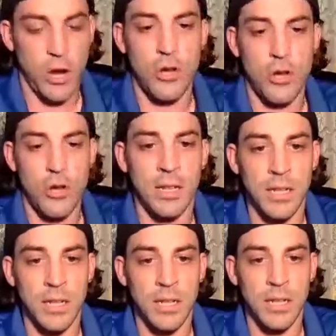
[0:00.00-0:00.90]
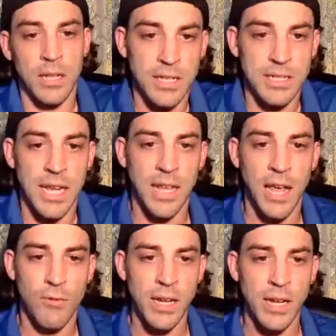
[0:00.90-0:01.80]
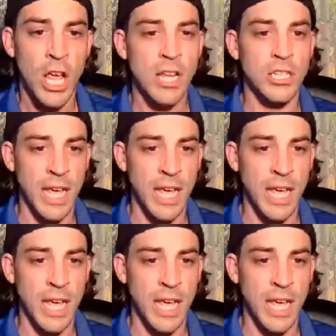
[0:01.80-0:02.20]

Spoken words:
Are you on the names in the 10K range?